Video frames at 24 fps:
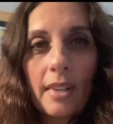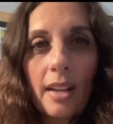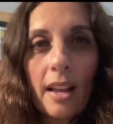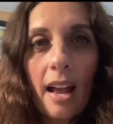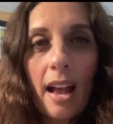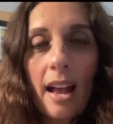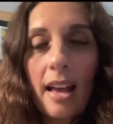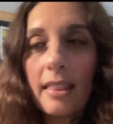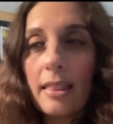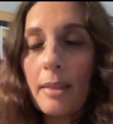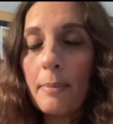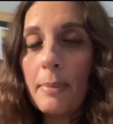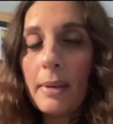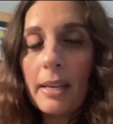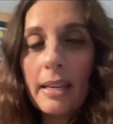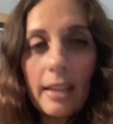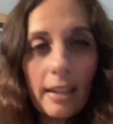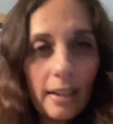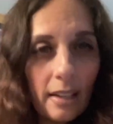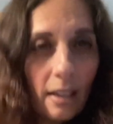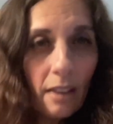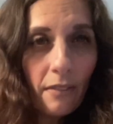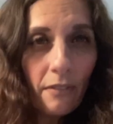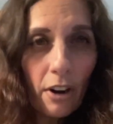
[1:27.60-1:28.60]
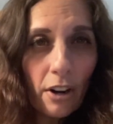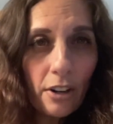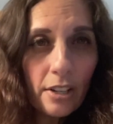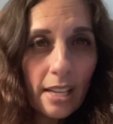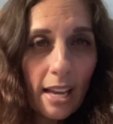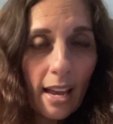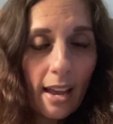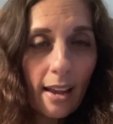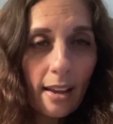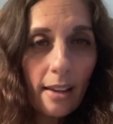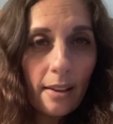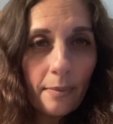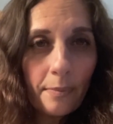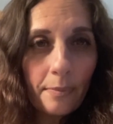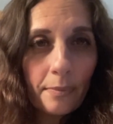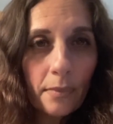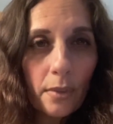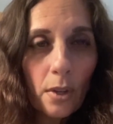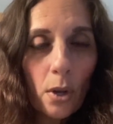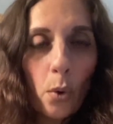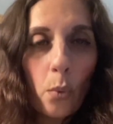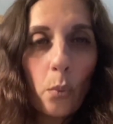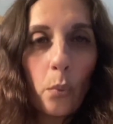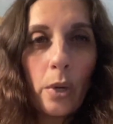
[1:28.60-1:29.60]
at the beginning of our day,
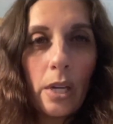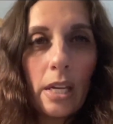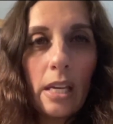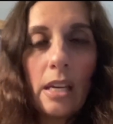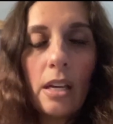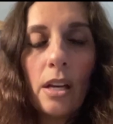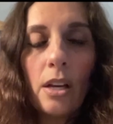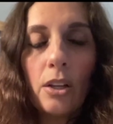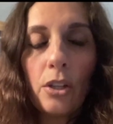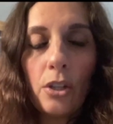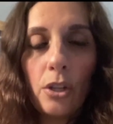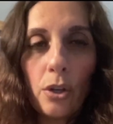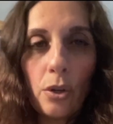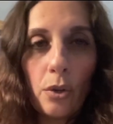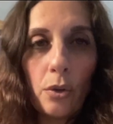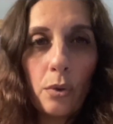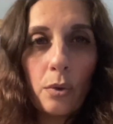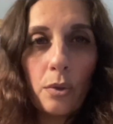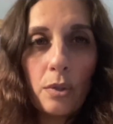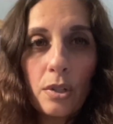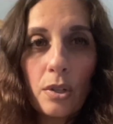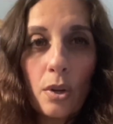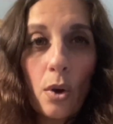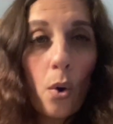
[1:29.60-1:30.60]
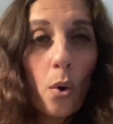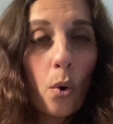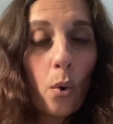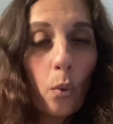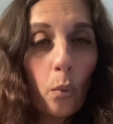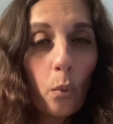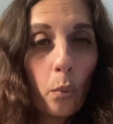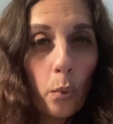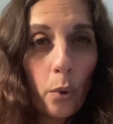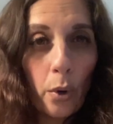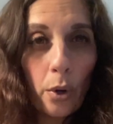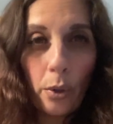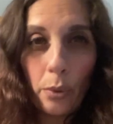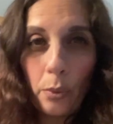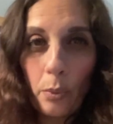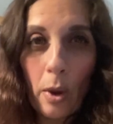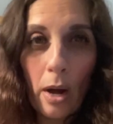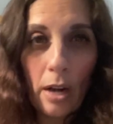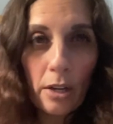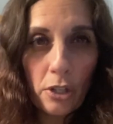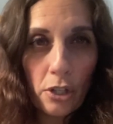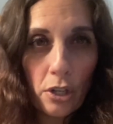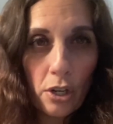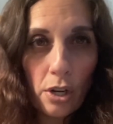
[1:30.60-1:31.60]
we use World
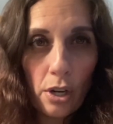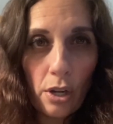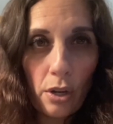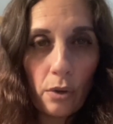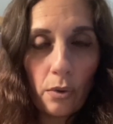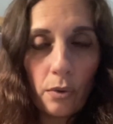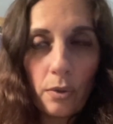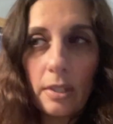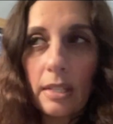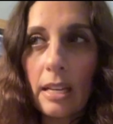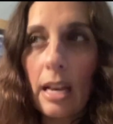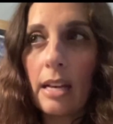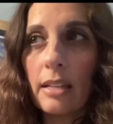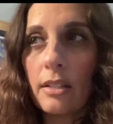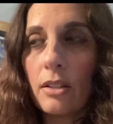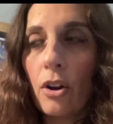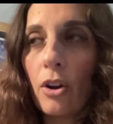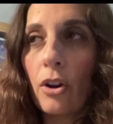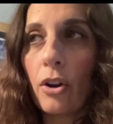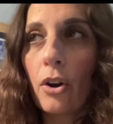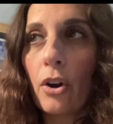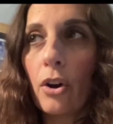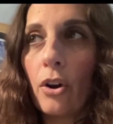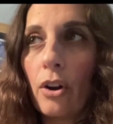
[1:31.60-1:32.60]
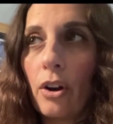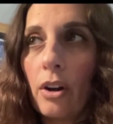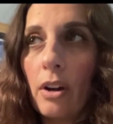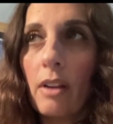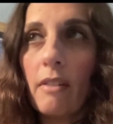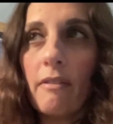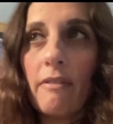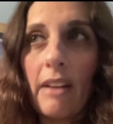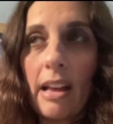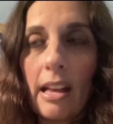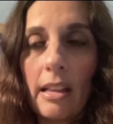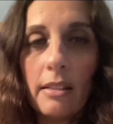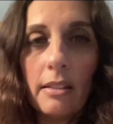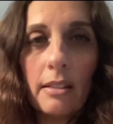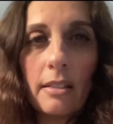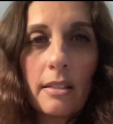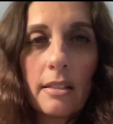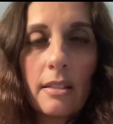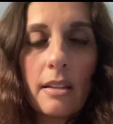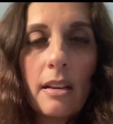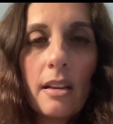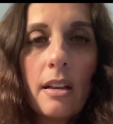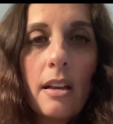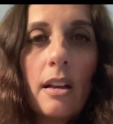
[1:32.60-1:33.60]
Watch News as our current events,
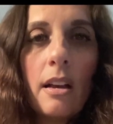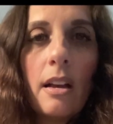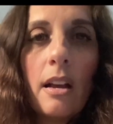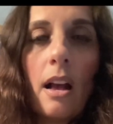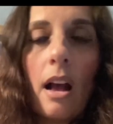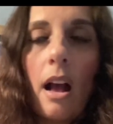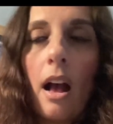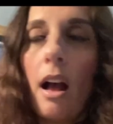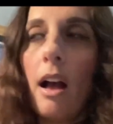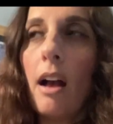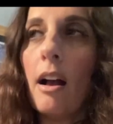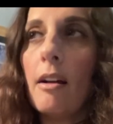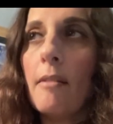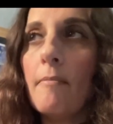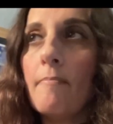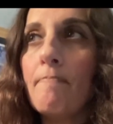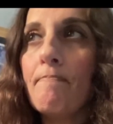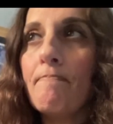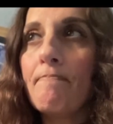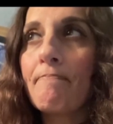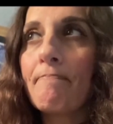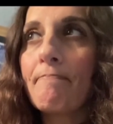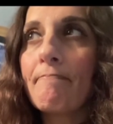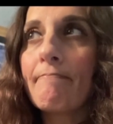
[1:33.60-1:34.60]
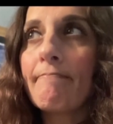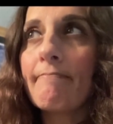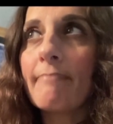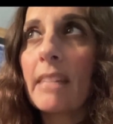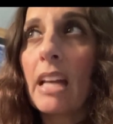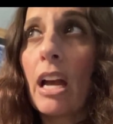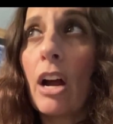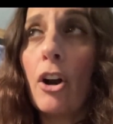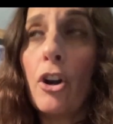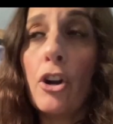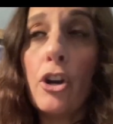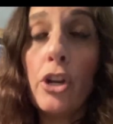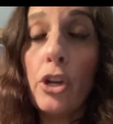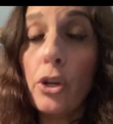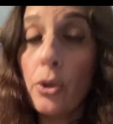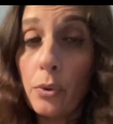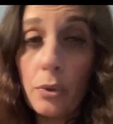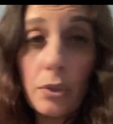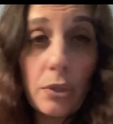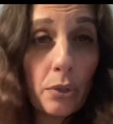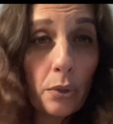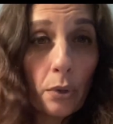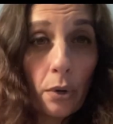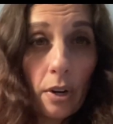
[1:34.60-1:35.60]
um, our news
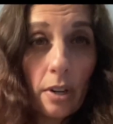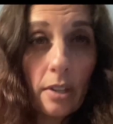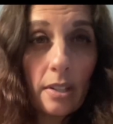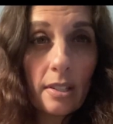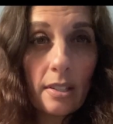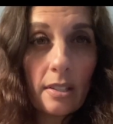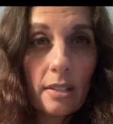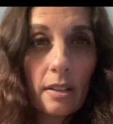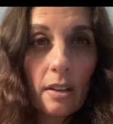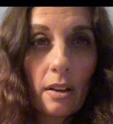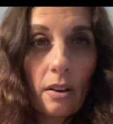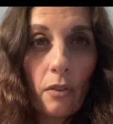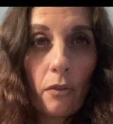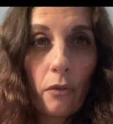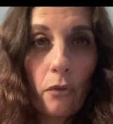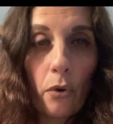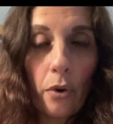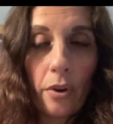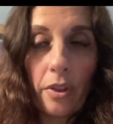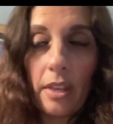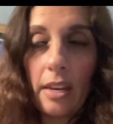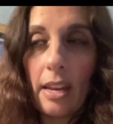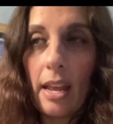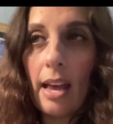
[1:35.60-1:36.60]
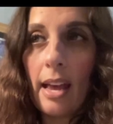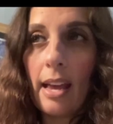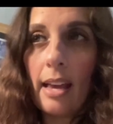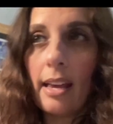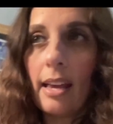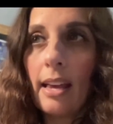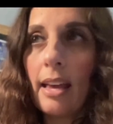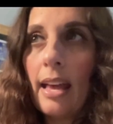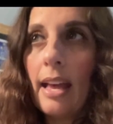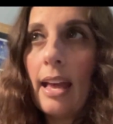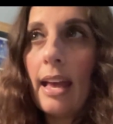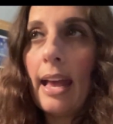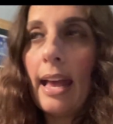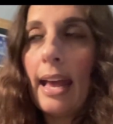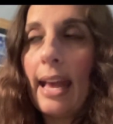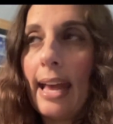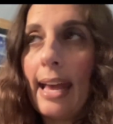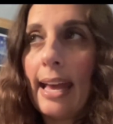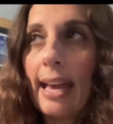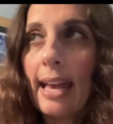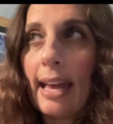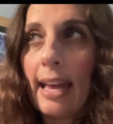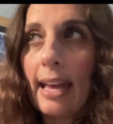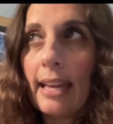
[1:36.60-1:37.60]
source for the day.
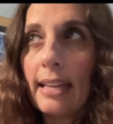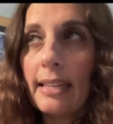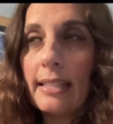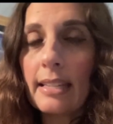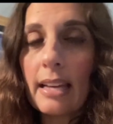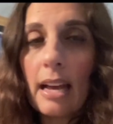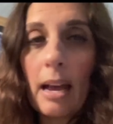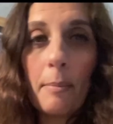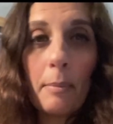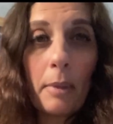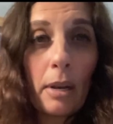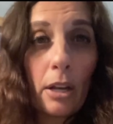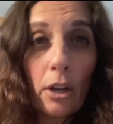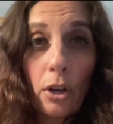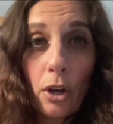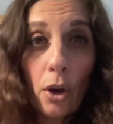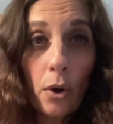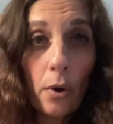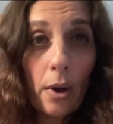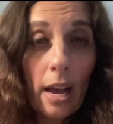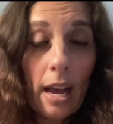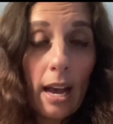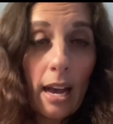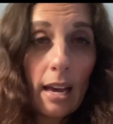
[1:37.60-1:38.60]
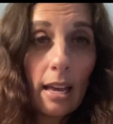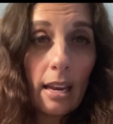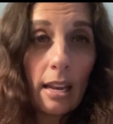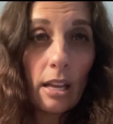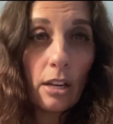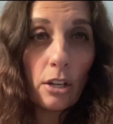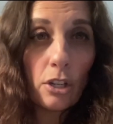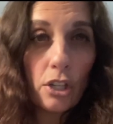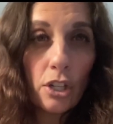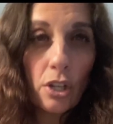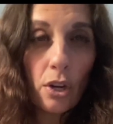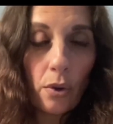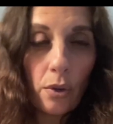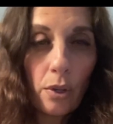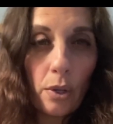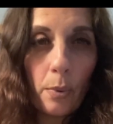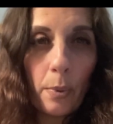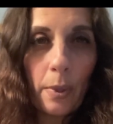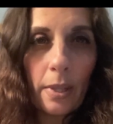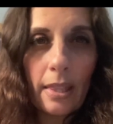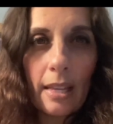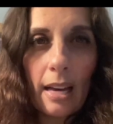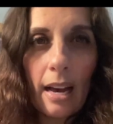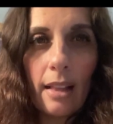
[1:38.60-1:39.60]
And I'm gonna go ahead and show you
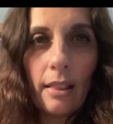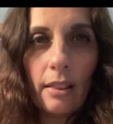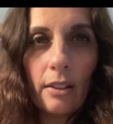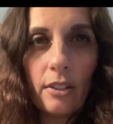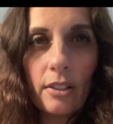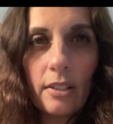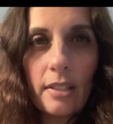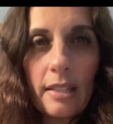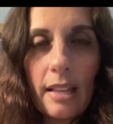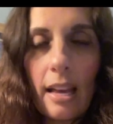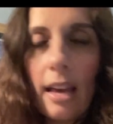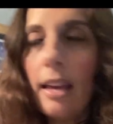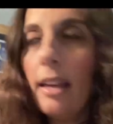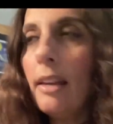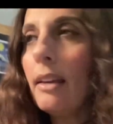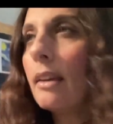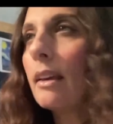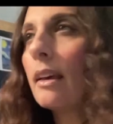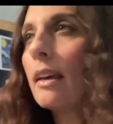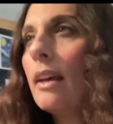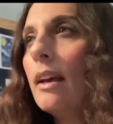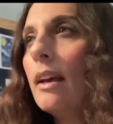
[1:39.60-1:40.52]
what that looks like.